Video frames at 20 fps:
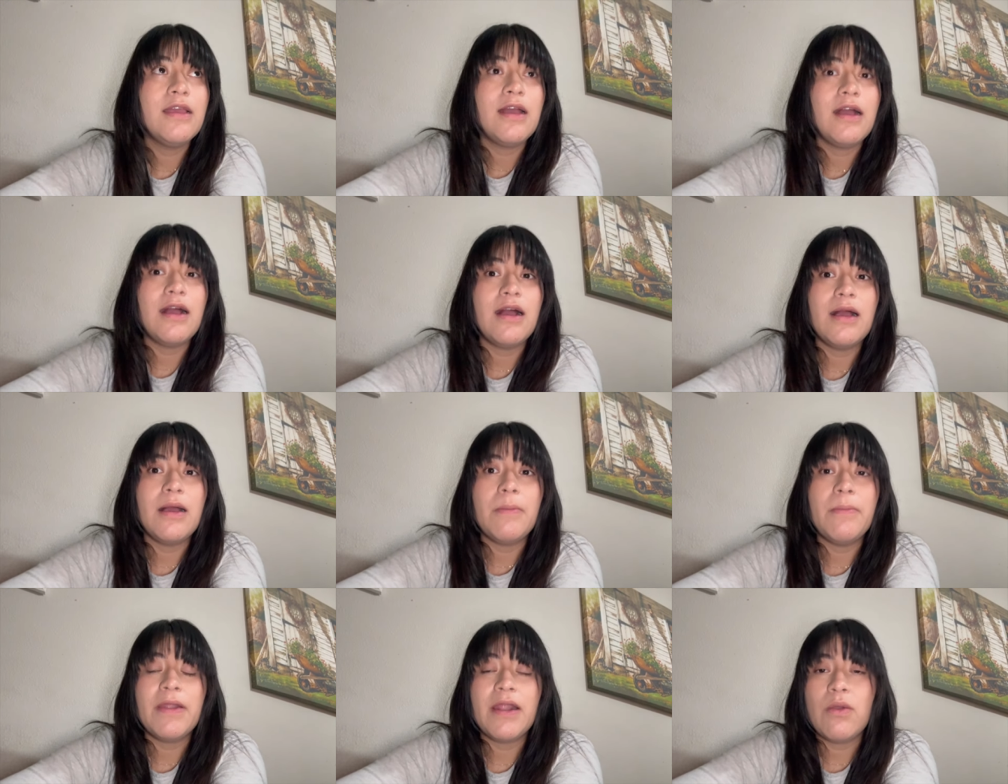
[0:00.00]

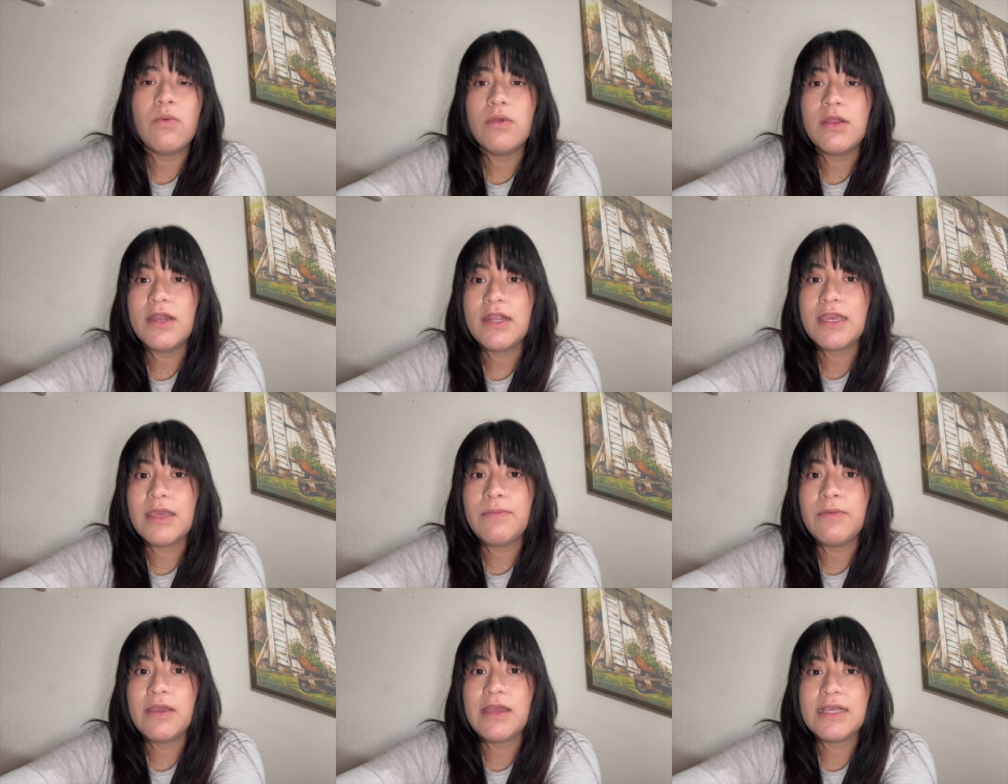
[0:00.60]
uh, but I wanted to
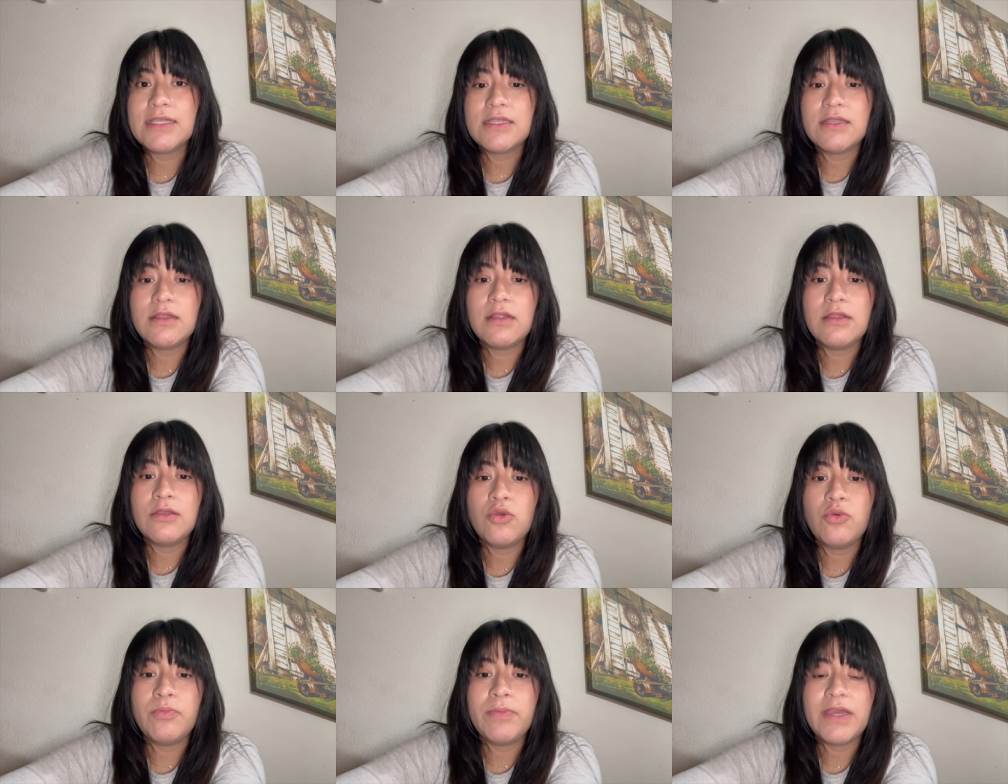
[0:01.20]
keep you guys in the
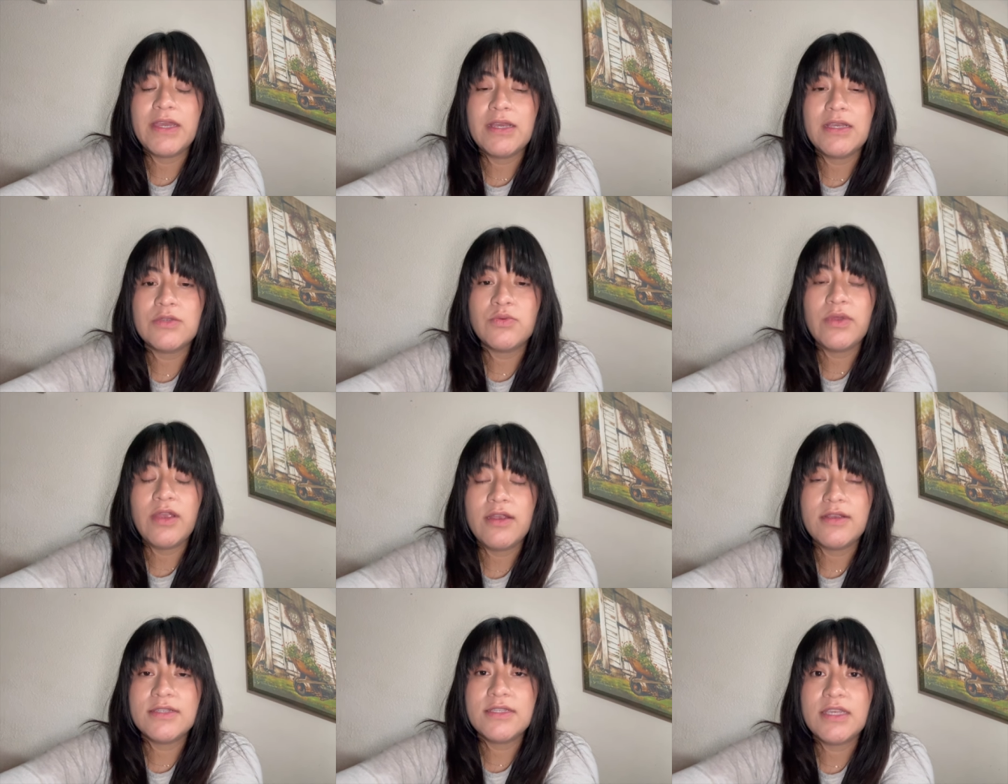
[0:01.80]
loop because
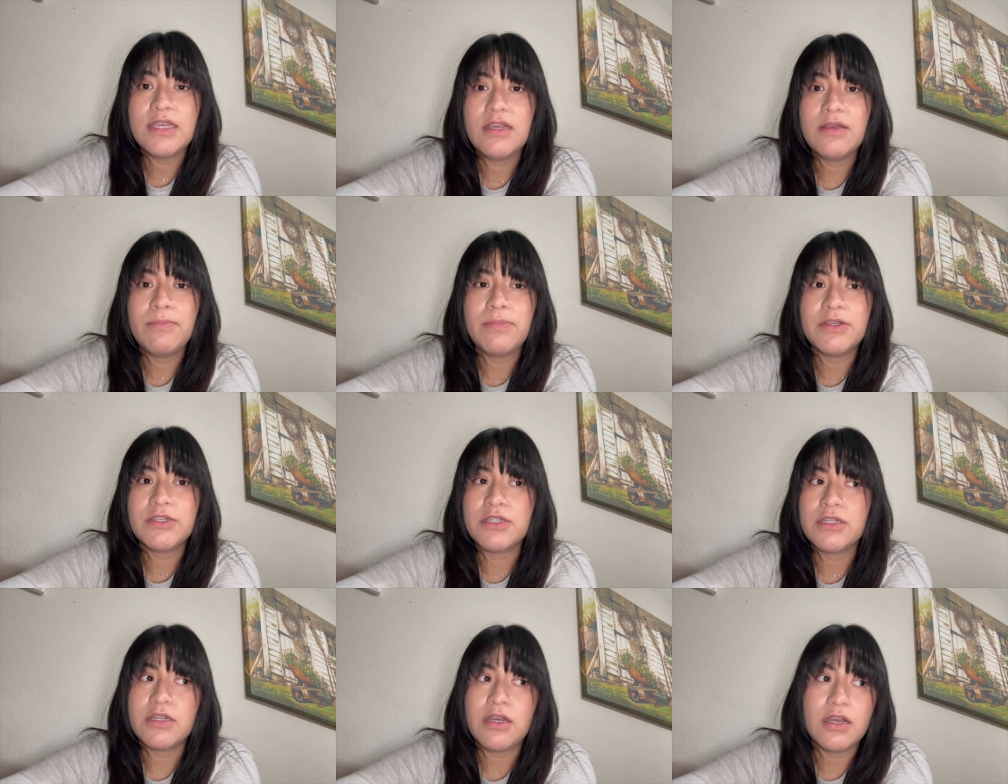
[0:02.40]
we are seeing a
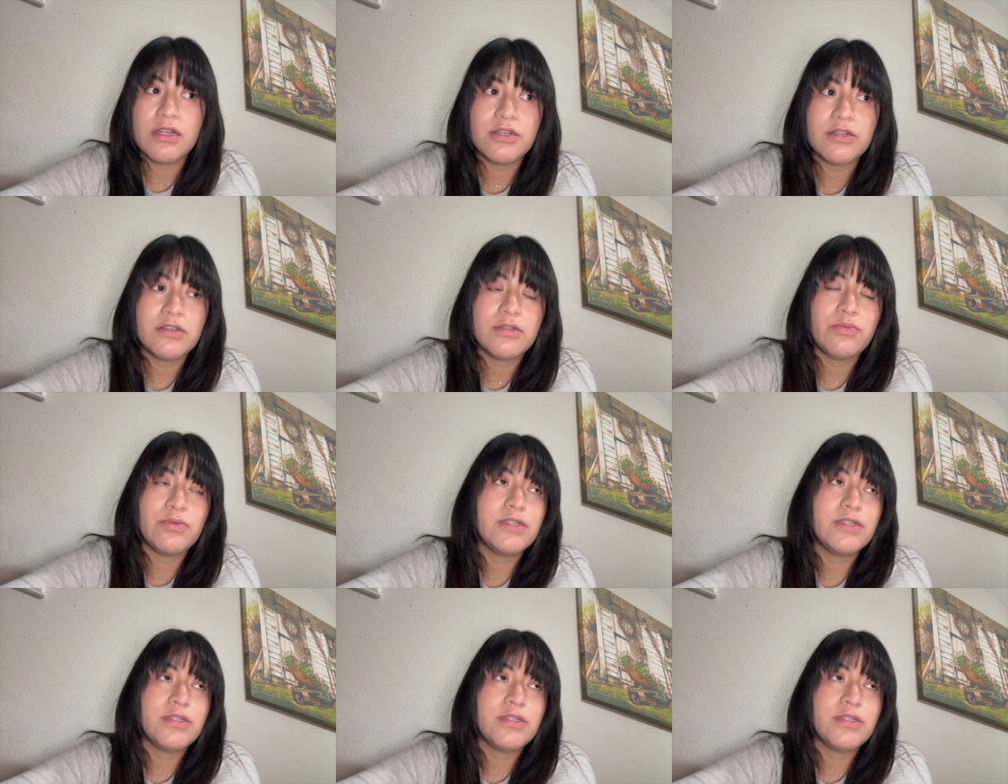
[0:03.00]
bunch of doctors.